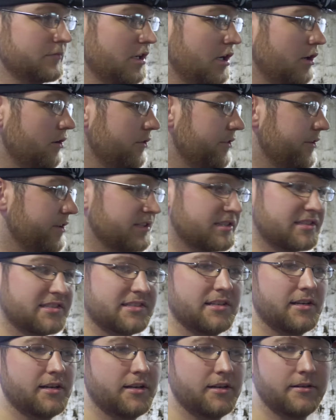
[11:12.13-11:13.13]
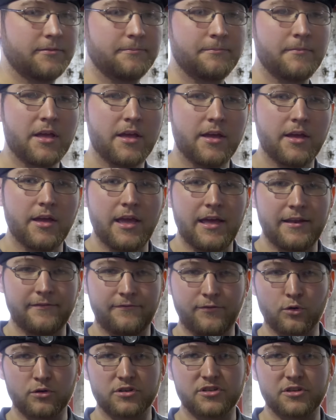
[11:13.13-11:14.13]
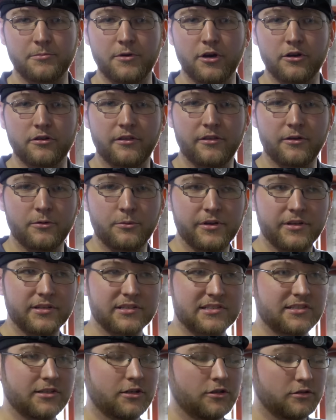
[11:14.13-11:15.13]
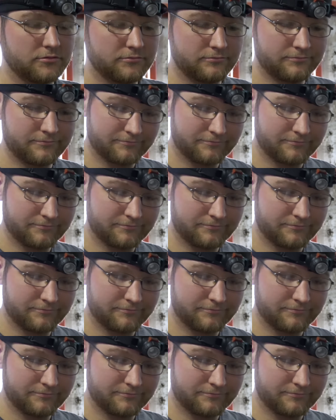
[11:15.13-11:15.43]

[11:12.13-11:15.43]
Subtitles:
on this enforcer motor that we installed.